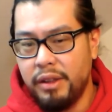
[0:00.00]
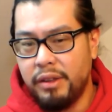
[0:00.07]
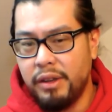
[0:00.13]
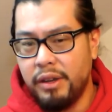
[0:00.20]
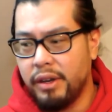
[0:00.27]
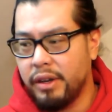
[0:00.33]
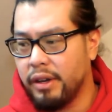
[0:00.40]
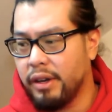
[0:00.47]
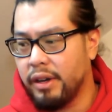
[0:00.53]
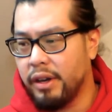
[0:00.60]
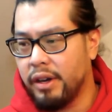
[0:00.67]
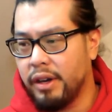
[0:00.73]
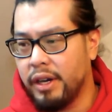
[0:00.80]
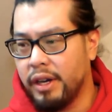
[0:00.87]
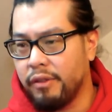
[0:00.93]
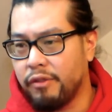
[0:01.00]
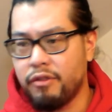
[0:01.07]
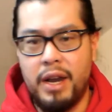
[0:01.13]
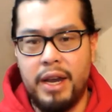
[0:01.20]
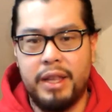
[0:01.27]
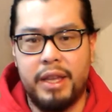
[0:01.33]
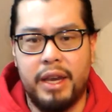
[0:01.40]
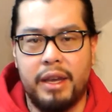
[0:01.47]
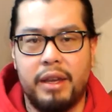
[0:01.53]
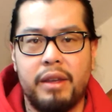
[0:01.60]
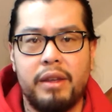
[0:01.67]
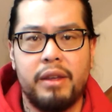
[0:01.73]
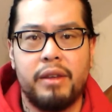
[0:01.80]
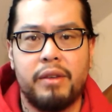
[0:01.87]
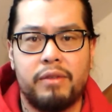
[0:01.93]
the Friday,
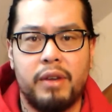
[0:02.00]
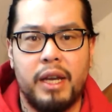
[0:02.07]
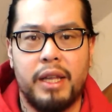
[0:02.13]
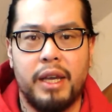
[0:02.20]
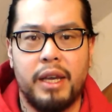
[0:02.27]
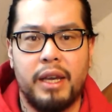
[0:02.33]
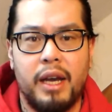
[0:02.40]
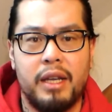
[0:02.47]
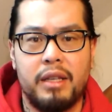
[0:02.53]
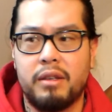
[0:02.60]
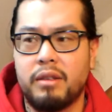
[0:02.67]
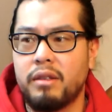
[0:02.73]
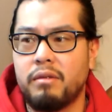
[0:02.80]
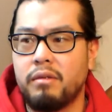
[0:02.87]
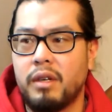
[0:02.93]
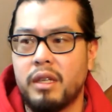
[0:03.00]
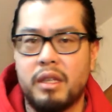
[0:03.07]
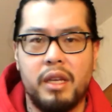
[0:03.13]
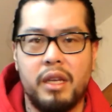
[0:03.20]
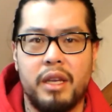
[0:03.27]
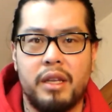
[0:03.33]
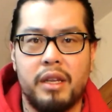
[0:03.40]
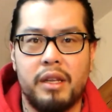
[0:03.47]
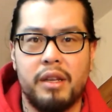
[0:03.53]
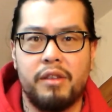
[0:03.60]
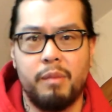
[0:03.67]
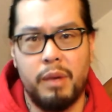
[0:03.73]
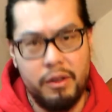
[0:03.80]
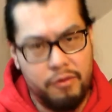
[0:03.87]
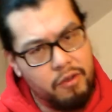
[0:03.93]
I don't know what date it is,
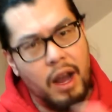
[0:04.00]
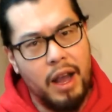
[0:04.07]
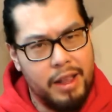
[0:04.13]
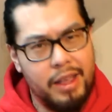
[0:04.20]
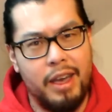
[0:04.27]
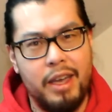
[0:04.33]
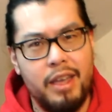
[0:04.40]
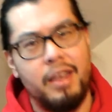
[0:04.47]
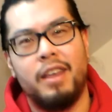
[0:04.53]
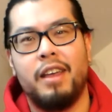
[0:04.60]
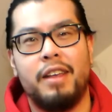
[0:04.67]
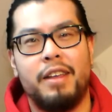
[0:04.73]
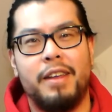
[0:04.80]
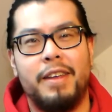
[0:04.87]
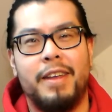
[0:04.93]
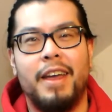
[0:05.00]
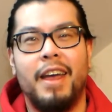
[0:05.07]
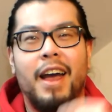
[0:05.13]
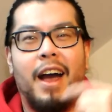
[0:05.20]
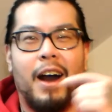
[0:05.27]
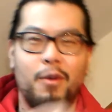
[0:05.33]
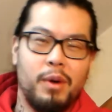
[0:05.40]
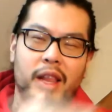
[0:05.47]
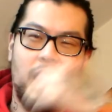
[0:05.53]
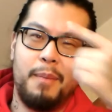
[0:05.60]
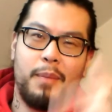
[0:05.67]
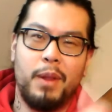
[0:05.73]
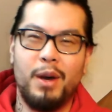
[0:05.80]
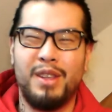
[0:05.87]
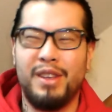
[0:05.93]
but Friday, I will
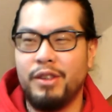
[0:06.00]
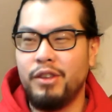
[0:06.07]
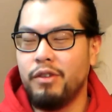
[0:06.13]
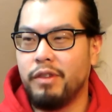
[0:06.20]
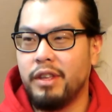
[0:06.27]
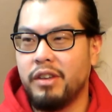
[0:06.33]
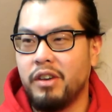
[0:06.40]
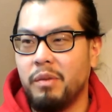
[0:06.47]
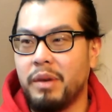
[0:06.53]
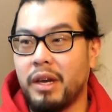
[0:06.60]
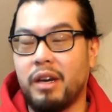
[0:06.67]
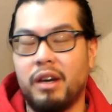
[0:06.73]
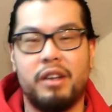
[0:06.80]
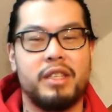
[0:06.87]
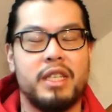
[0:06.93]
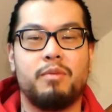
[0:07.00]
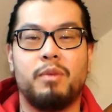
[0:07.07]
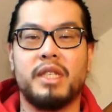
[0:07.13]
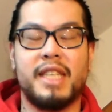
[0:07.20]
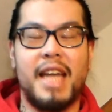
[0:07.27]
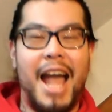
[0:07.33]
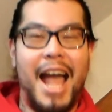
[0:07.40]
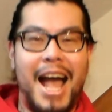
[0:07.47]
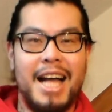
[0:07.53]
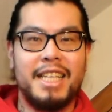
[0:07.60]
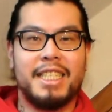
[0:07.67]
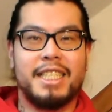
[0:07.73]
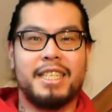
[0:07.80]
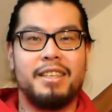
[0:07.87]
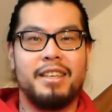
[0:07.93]
upload a new video because it was
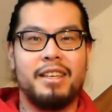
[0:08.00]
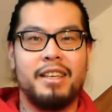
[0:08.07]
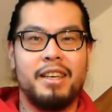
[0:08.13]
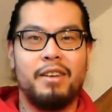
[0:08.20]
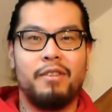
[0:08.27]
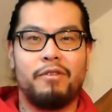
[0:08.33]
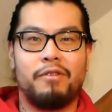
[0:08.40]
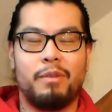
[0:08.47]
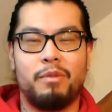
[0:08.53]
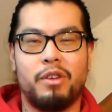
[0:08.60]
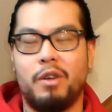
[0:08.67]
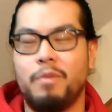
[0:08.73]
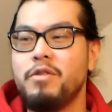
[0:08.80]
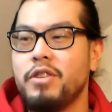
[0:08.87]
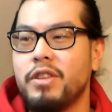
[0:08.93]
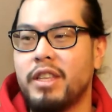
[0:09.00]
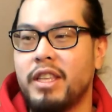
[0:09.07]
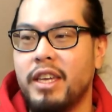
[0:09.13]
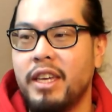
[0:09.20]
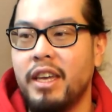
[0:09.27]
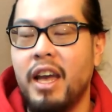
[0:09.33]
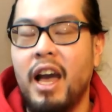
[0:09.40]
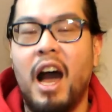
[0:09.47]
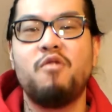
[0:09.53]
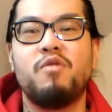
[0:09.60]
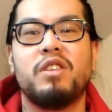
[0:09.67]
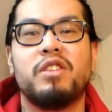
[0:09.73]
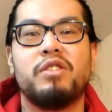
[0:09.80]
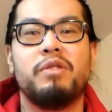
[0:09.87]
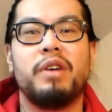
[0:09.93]
asked from the community. I
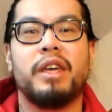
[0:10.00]
will